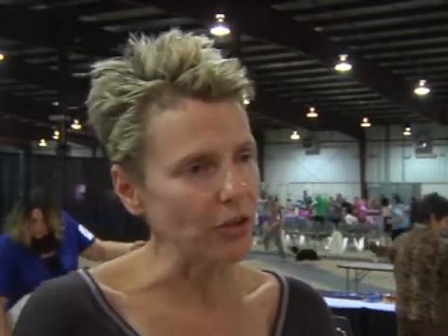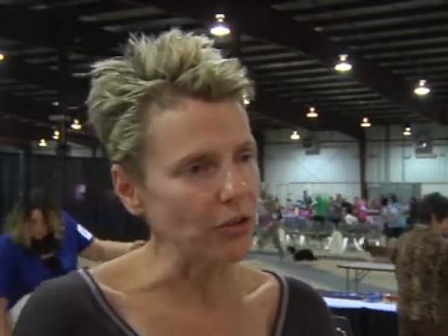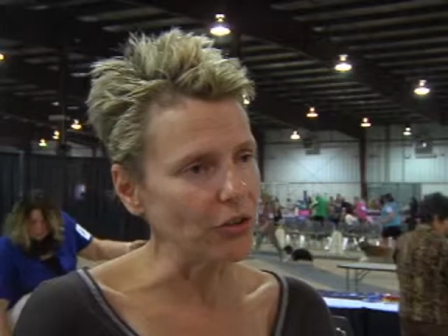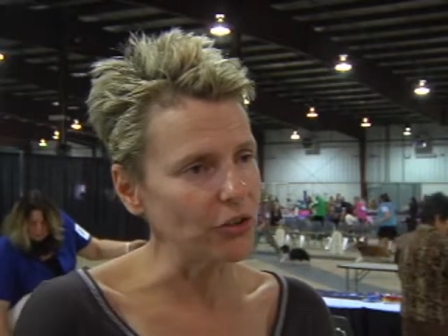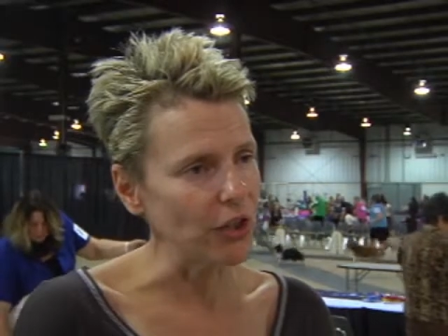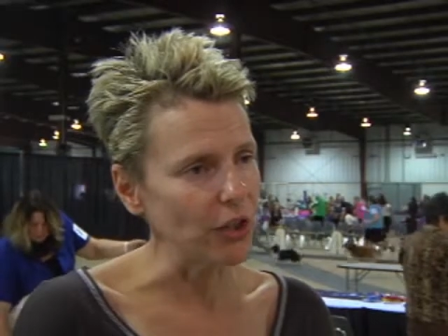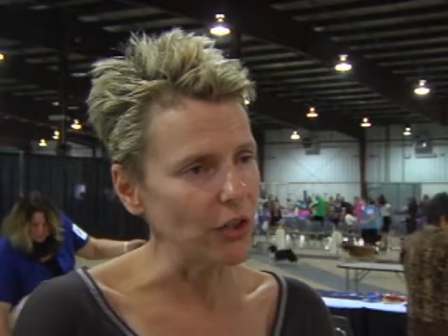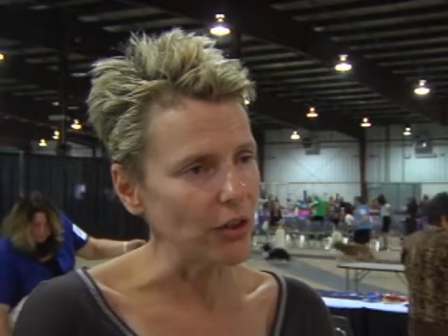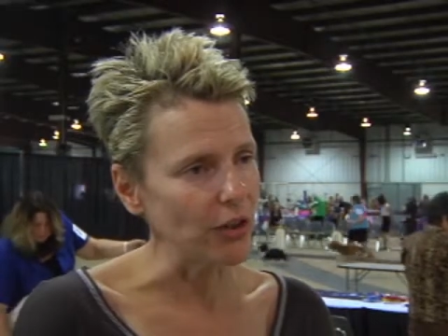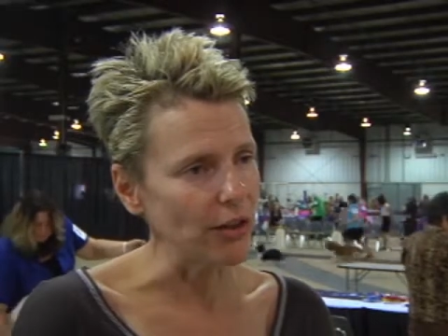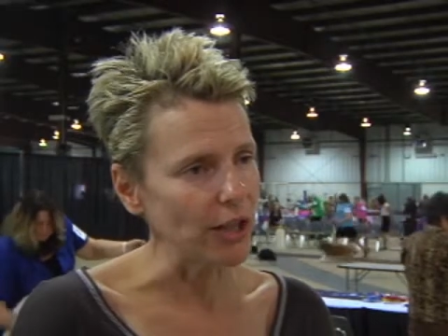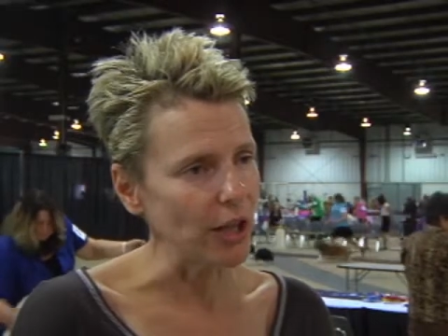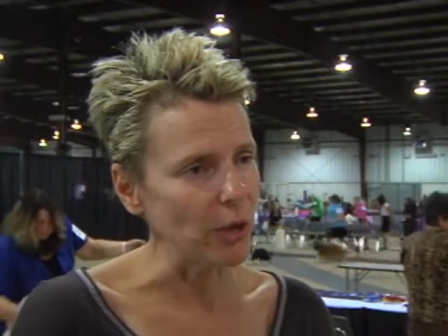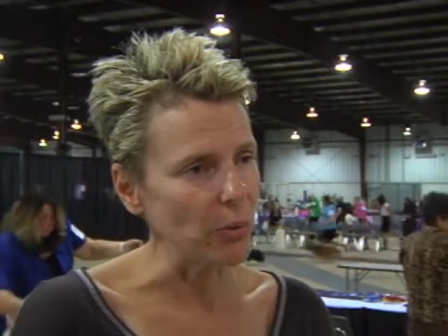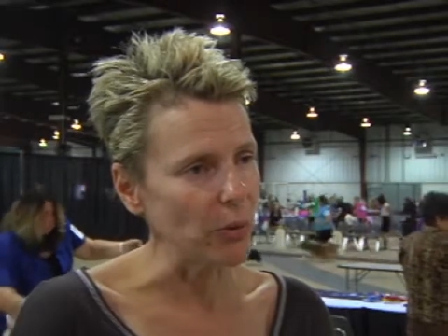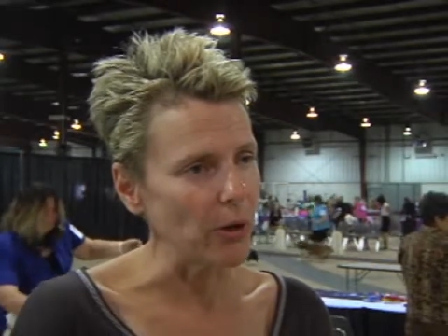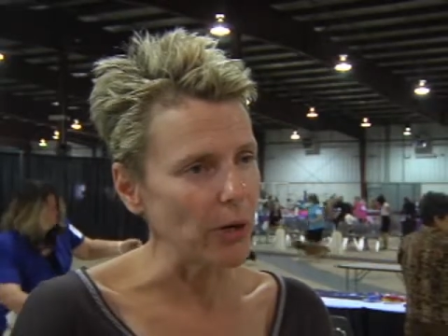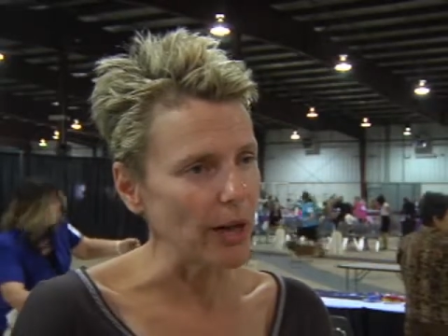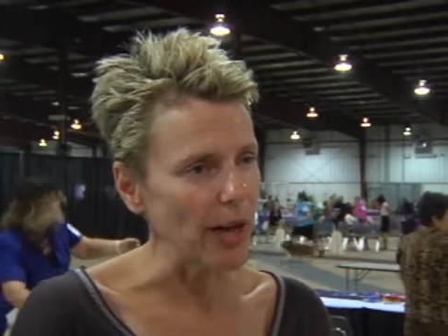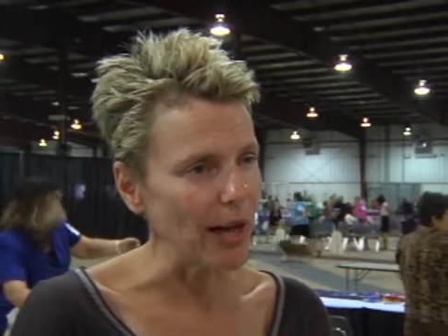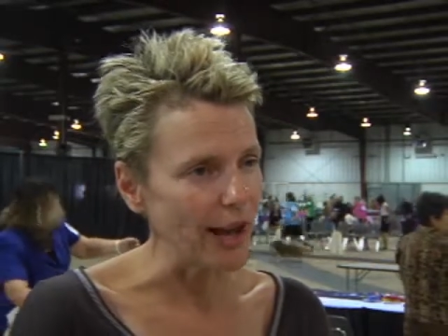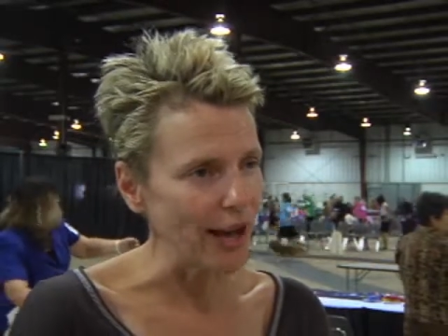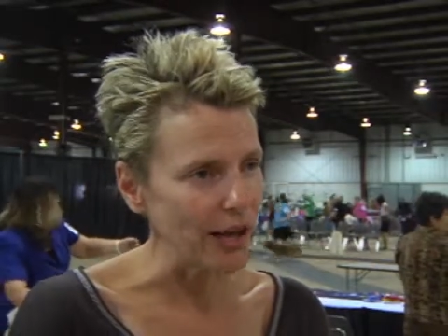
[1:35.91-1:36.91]
started, they
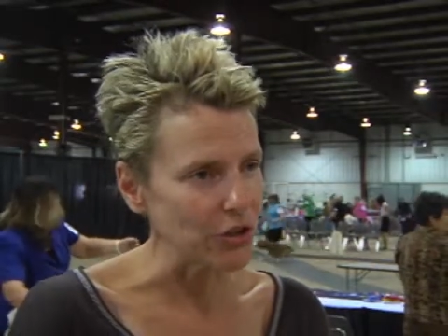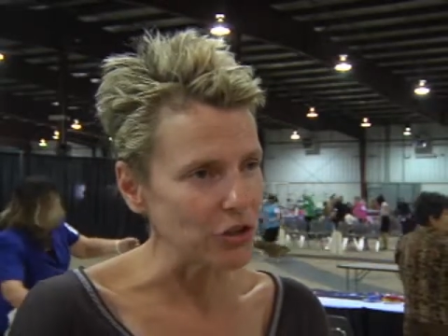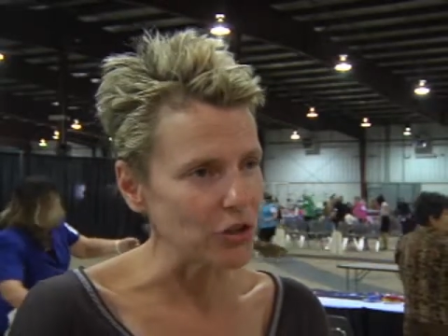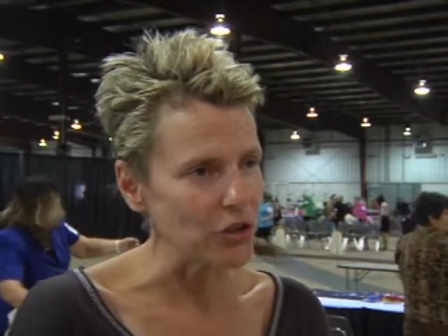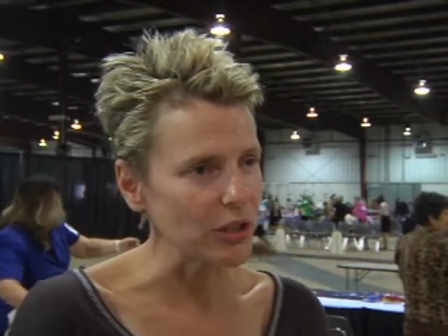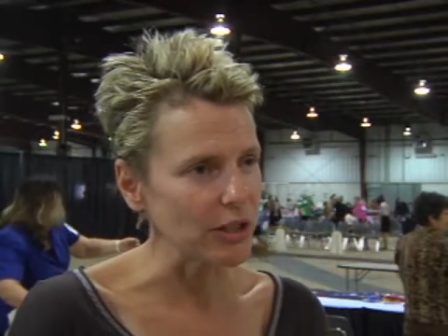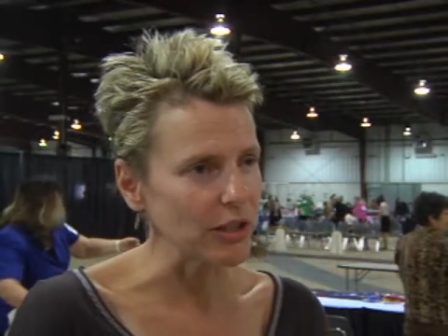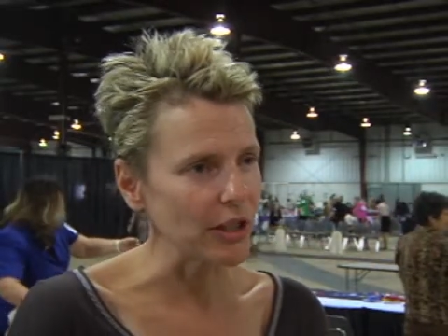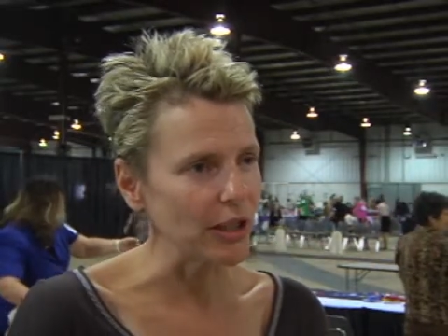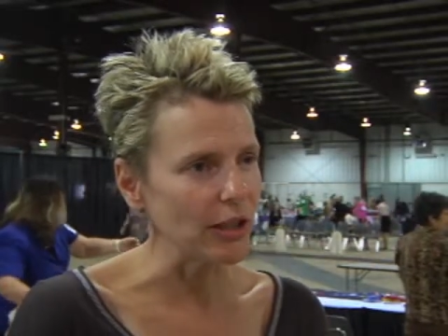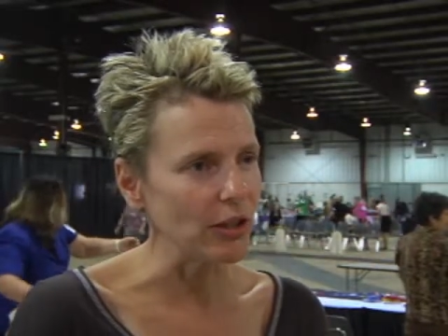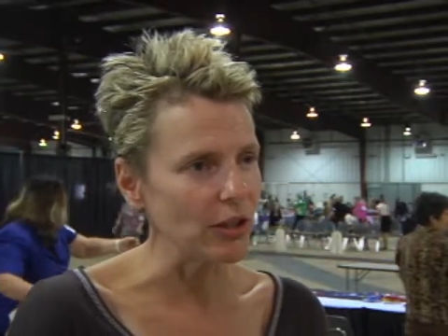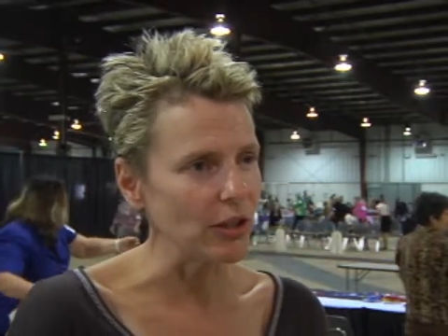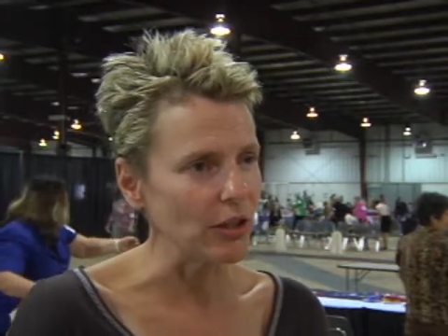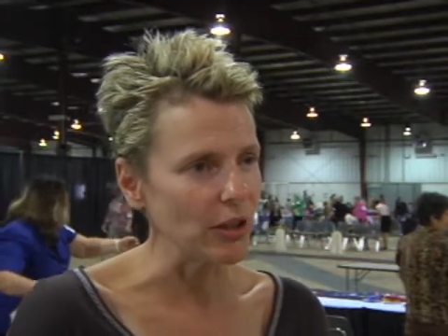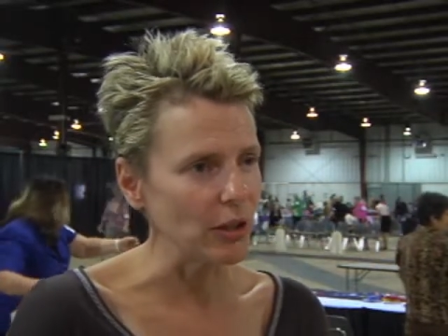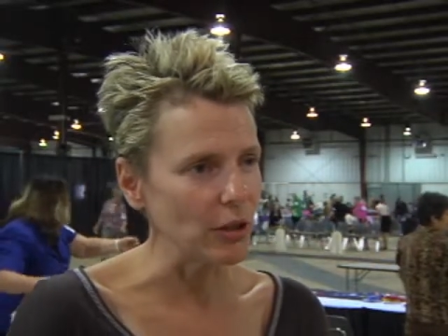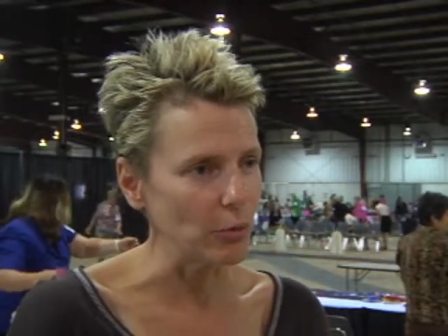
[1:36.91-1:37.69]
would actually